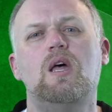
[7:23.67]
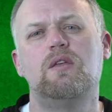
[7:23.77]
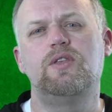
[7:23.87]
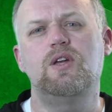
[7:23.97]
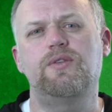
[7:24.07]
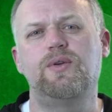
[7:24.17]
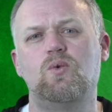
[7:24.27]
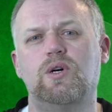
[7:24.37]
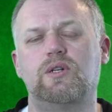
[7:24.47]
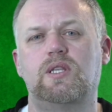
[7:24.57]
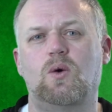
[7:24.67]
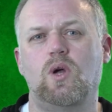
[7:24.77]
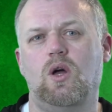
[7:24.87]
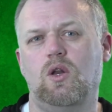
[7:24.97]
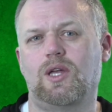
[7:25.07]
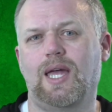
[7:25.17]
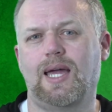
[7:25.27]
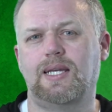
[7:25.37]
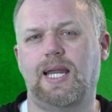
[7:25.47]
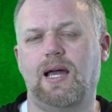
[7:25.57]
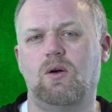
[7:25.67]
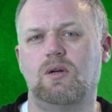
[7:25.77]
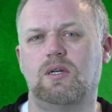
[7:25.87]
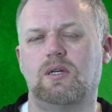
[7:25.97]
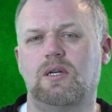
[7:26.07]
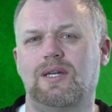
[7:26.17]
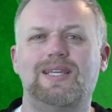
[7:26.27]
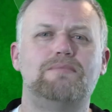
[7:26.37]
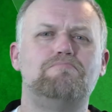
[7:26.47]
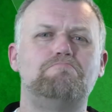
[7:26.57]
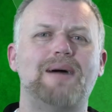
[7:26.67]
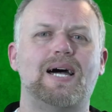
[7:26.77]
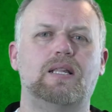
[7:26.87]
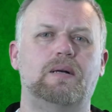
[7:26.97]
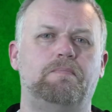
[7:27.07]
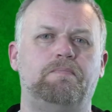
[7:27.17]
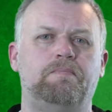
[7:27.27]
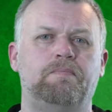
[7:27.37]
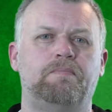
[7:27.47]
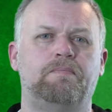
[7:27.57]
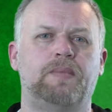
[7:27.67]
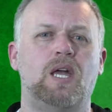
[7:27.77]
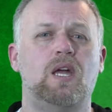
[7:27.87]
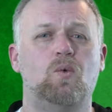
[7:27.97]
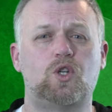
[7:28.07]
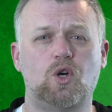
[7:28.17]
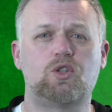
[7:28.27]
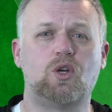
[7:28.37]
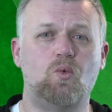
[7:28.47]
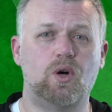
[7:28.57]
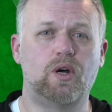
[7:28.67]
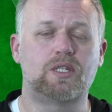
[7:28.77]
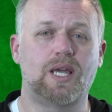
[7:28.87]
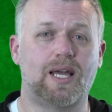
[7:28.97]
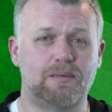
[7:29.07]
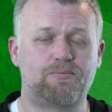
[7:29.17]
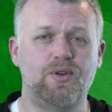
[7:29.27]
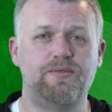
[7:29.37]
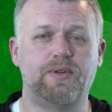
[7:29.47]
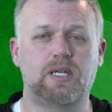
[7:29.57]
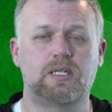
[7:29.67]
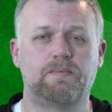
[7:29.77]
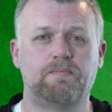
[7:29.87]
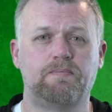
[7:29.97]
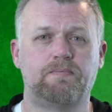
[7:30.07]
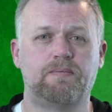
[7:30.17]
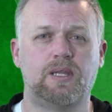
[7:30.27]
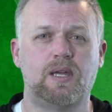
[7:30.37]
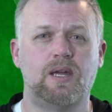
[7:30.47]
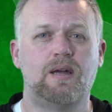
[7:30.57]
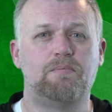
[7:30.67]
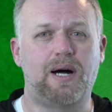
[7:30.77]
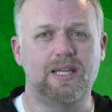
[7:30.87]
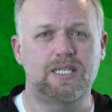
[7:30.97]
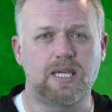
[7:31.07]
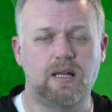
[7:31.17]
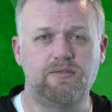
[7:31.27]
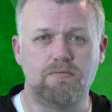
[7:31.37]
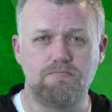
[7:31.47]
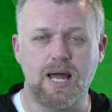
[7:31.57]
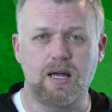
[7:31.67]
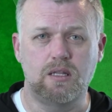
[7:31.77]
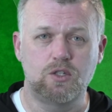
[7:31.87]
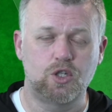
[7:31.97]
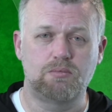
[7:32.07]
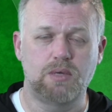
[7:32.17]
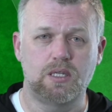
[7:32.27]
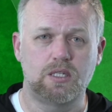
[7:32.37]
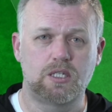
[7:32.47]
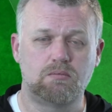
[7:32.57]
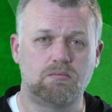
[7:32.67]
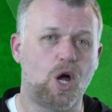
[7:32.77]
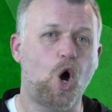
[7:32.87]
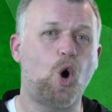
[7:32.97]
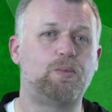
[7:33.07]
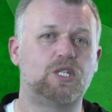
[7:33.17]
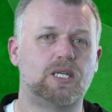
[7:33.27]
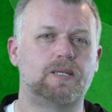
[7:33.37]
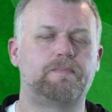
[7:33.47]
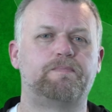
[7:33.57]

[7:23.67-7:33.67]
The other word that we are looking at now is mal, which also works as a prefix. By itself, mal just means opposite.